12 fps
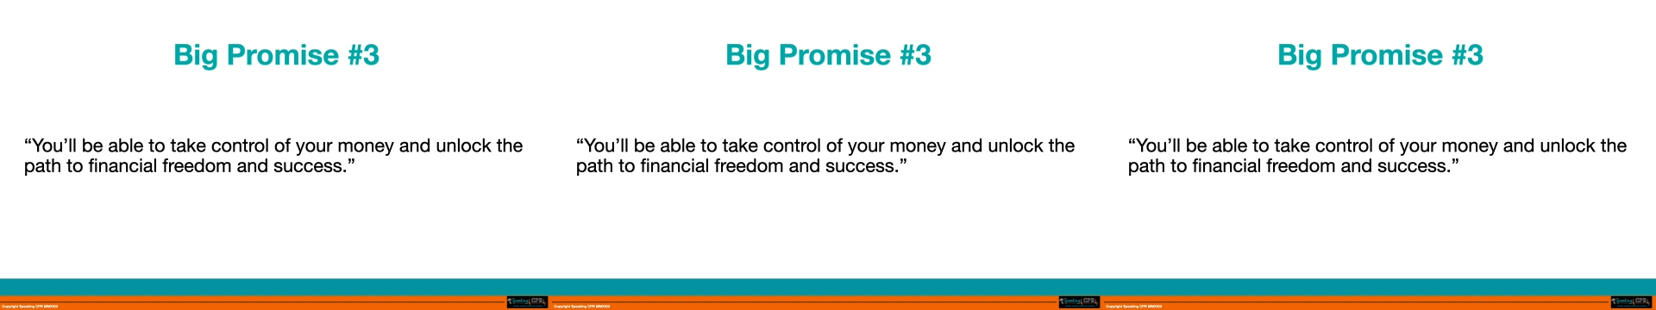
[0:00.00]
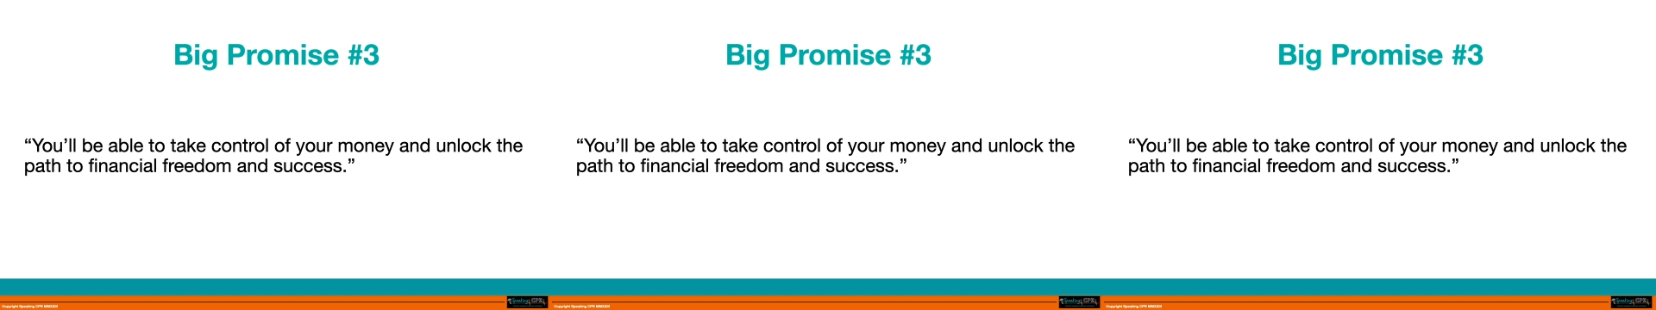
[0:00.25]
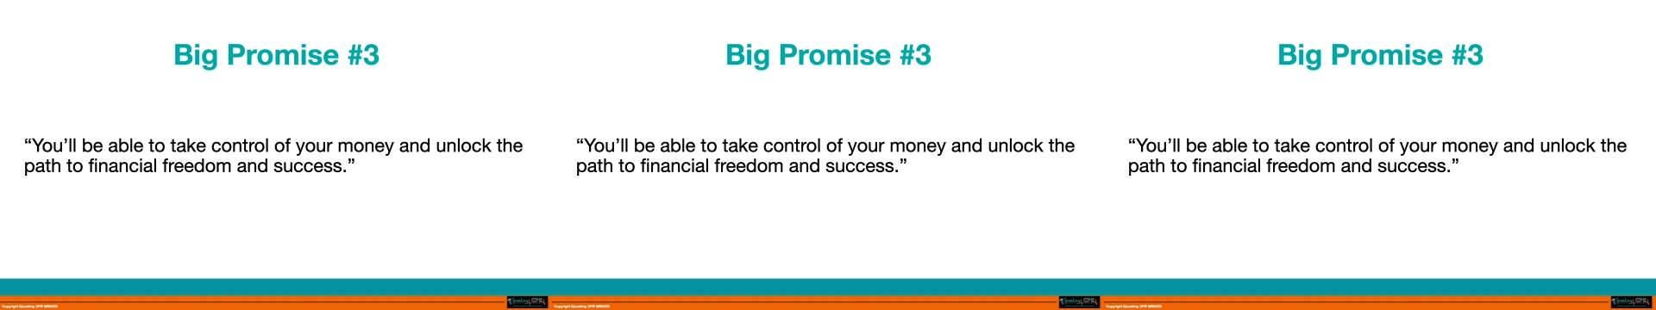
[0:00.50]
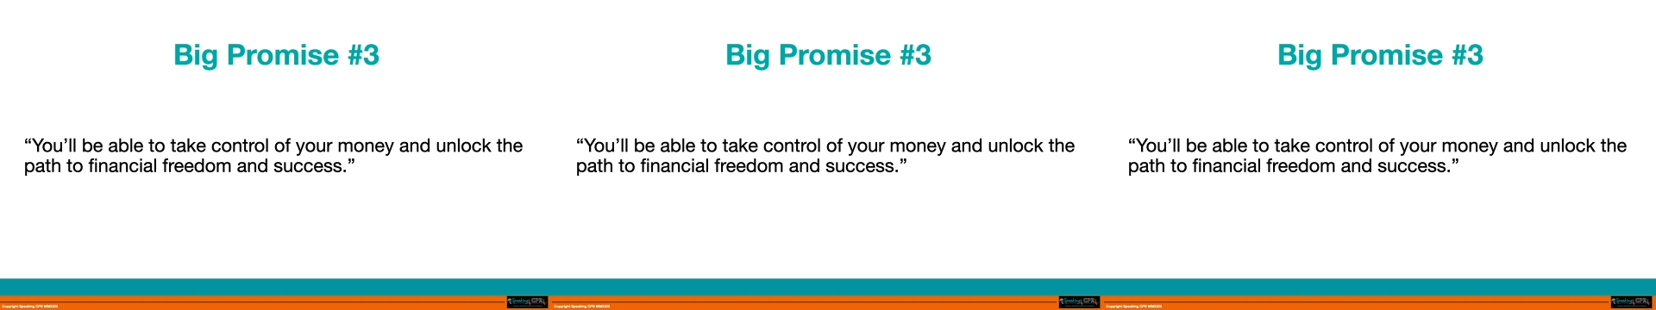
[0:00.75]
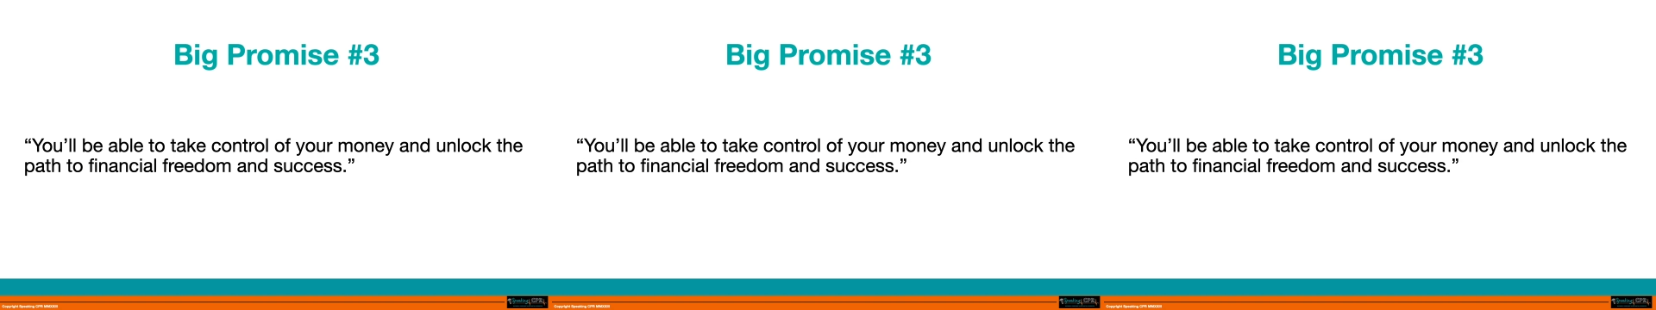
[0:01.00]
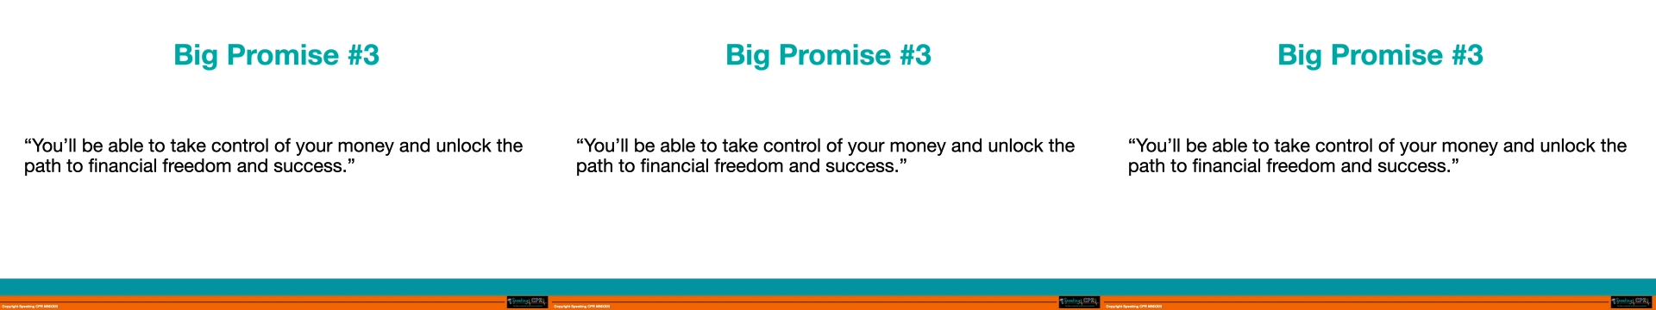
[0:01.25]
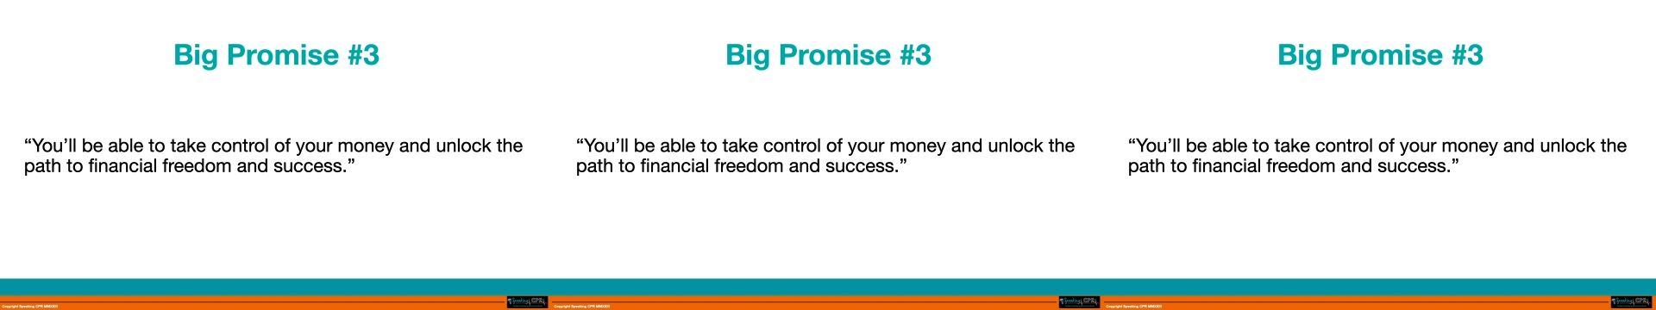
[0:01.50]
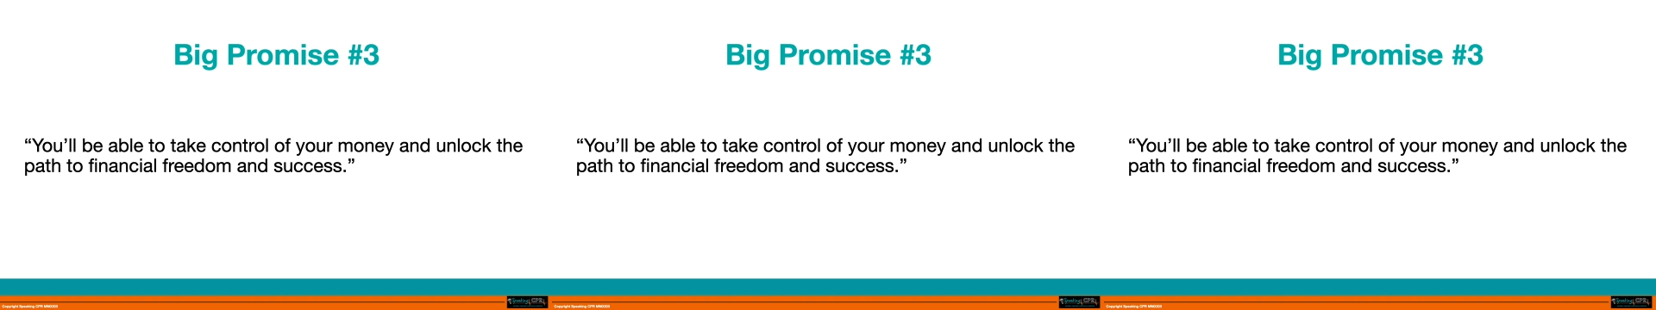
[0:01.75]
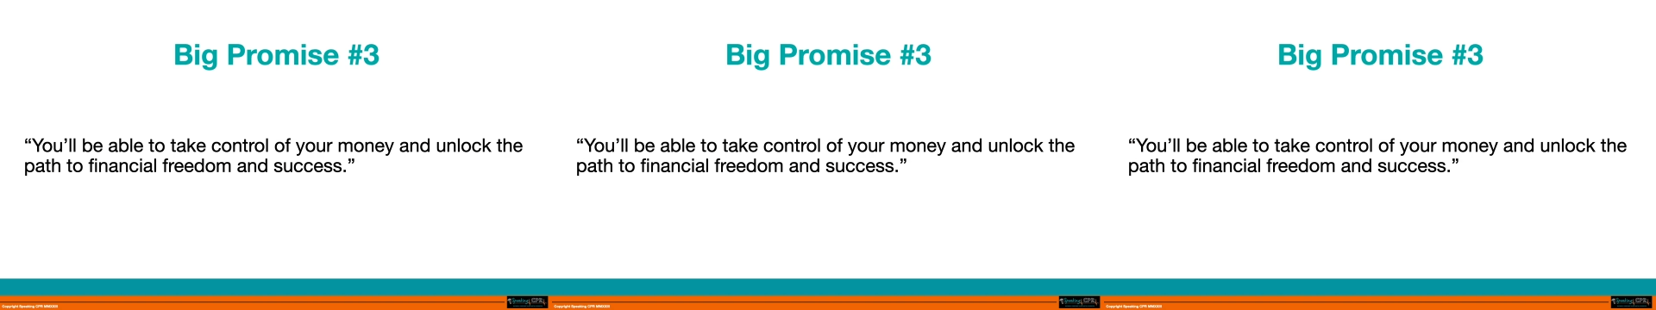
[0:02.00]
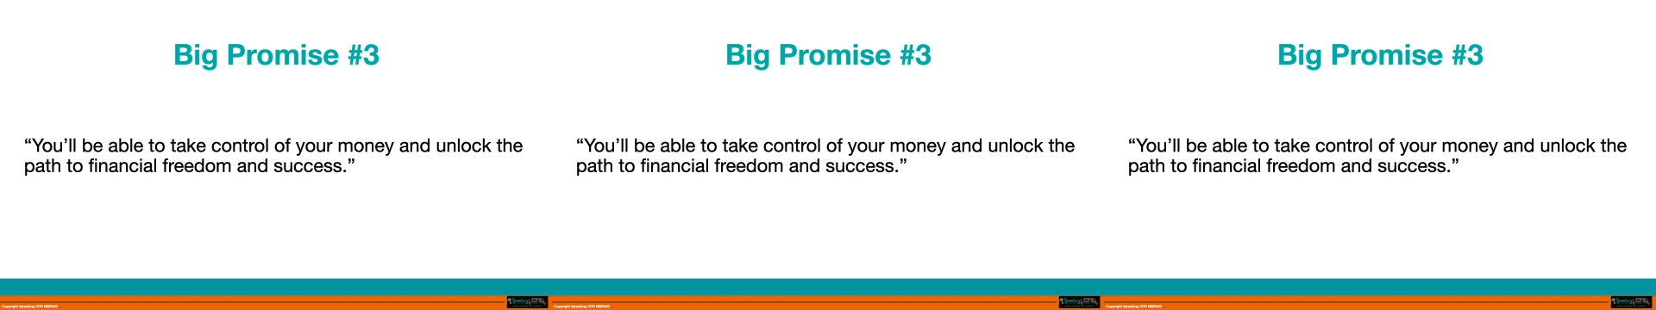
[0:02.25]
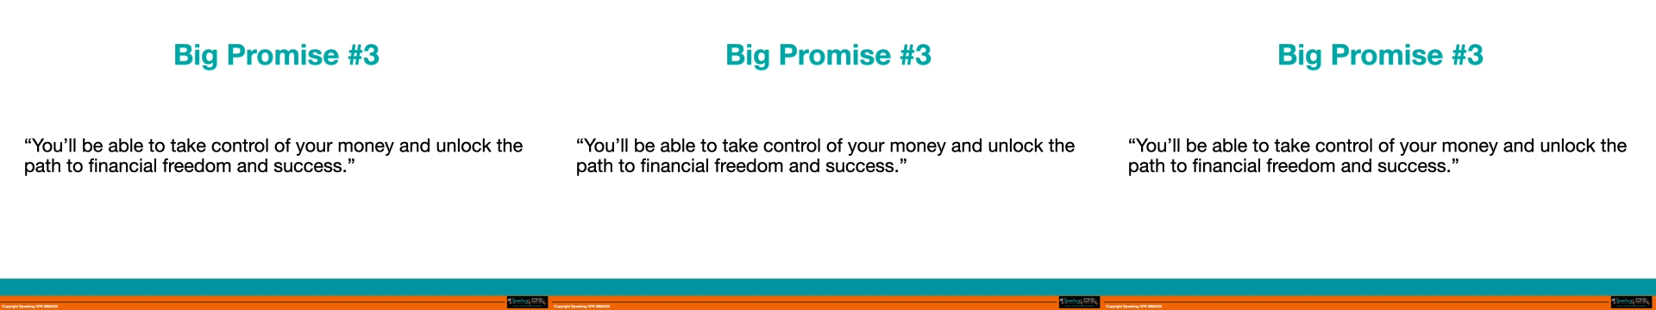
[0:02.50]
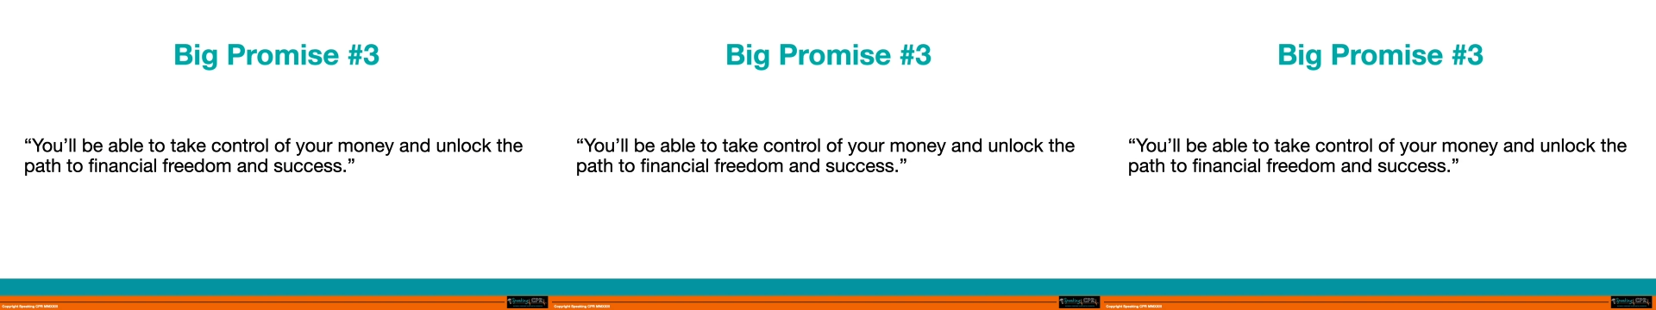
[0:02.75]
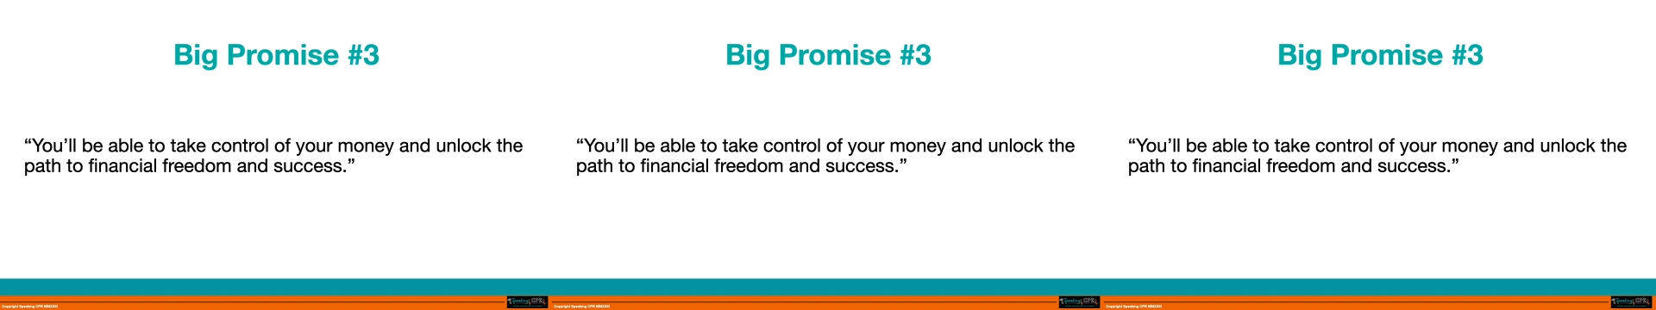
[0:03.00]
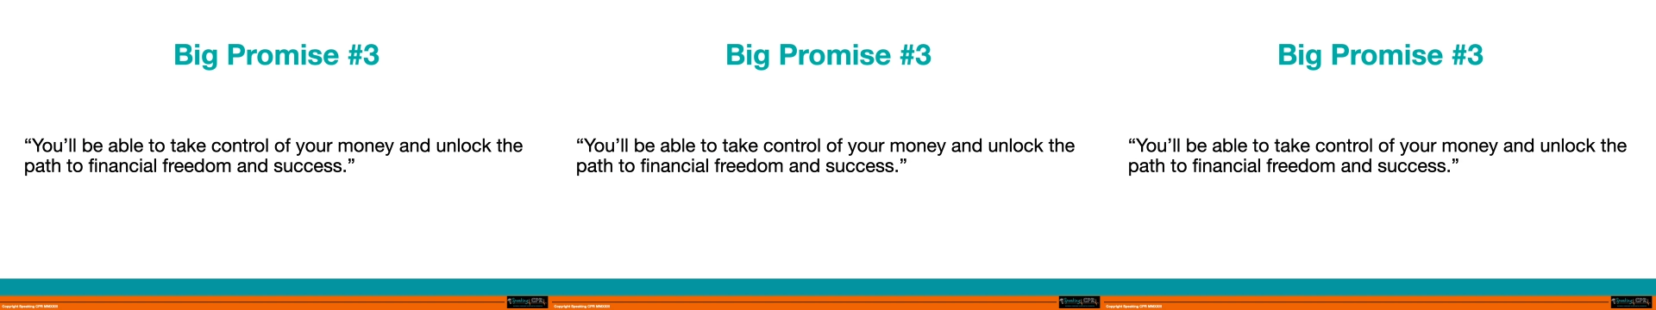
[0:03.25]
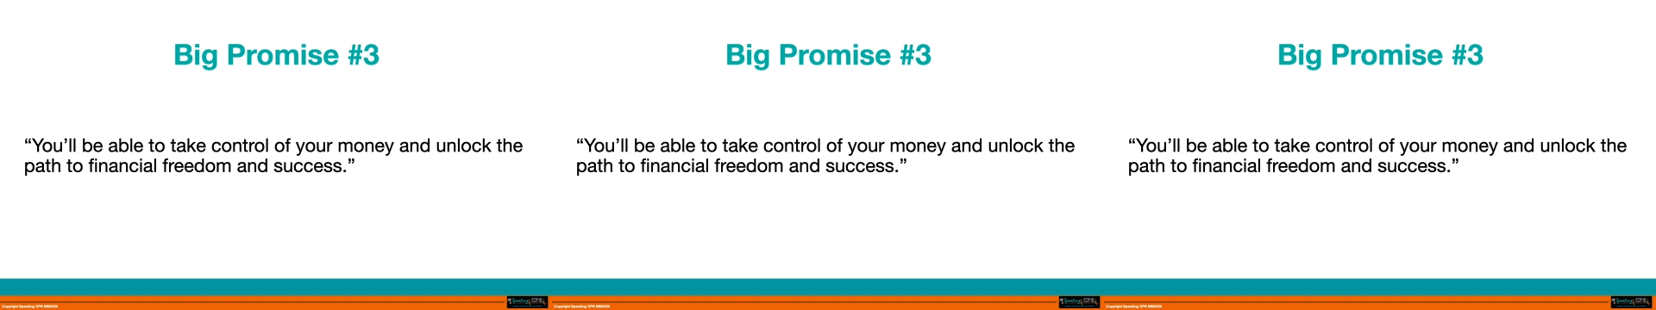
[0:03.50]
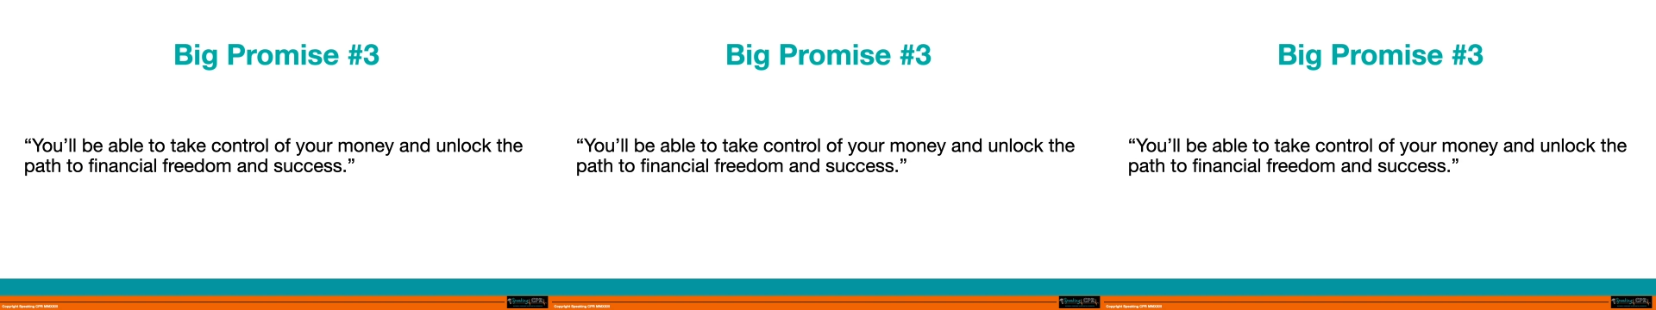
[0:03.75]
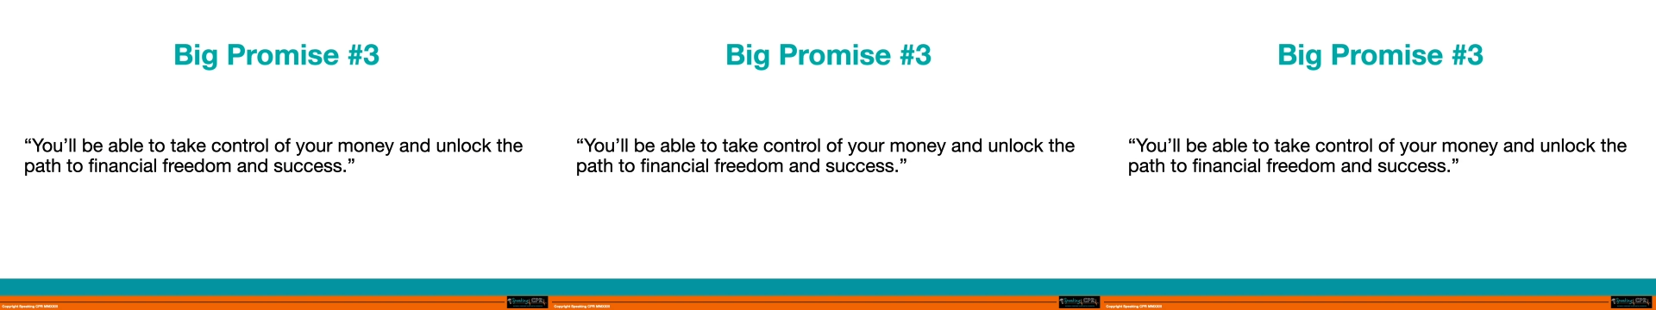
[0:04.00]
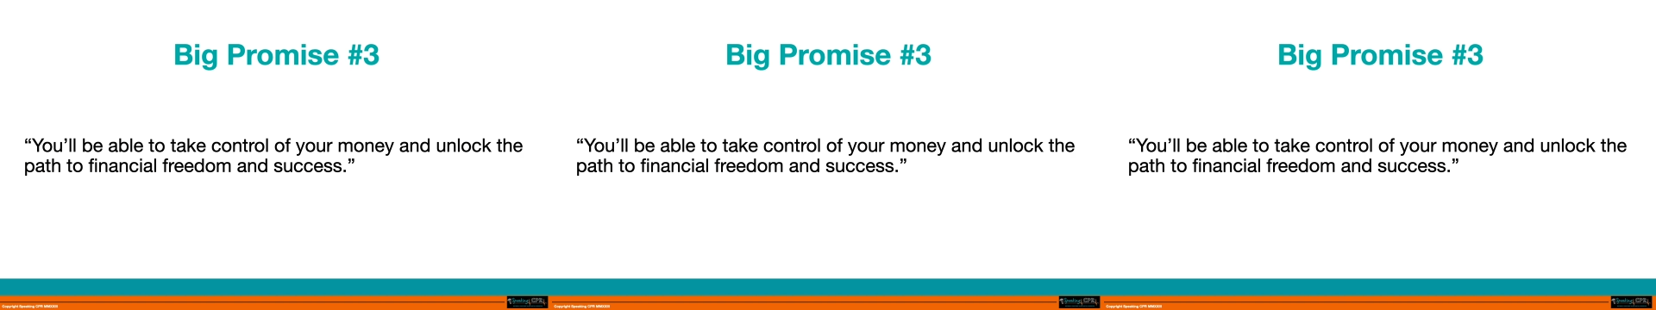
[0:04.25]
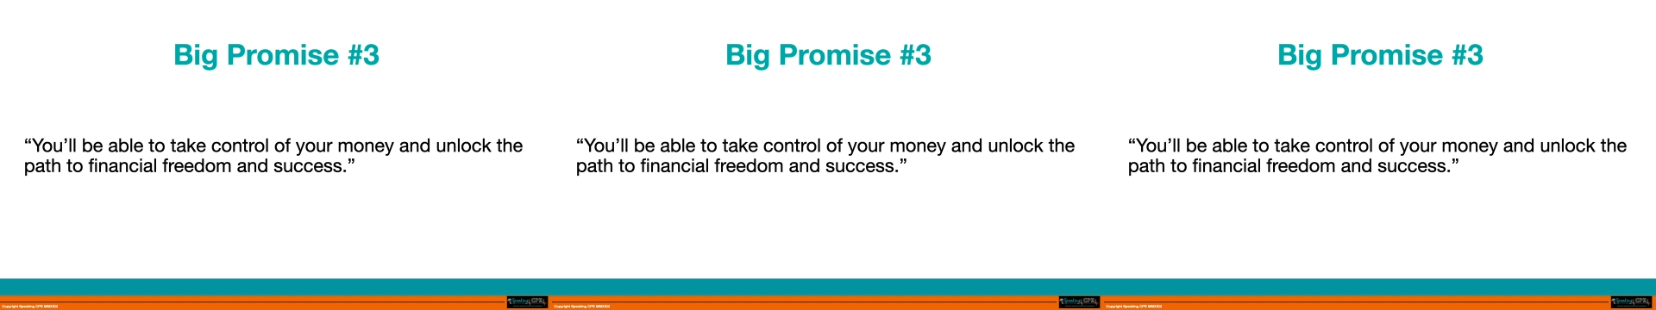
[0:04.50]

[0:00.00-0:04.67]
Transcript: No face is visible, so there are no lips to read.